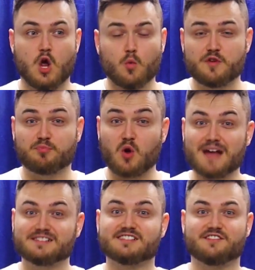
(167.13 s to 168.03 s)
With
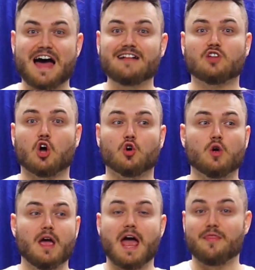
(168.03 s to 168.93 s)
prices that low
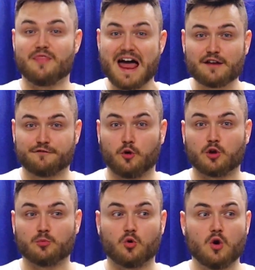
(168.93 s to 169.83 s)
and that
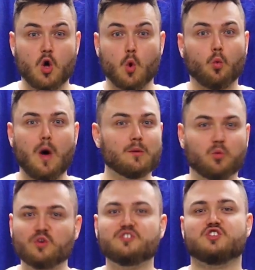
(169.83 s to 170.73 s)
affordable, why
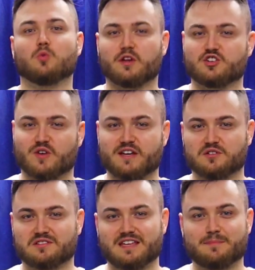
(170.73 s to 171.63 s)
wouldn't you want to treat
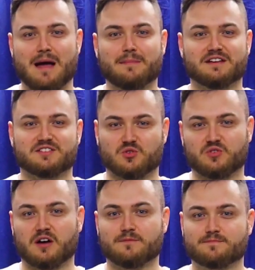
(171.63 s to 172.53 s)
your sleep apnea
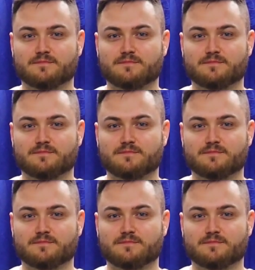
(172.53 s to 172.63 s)
sooner?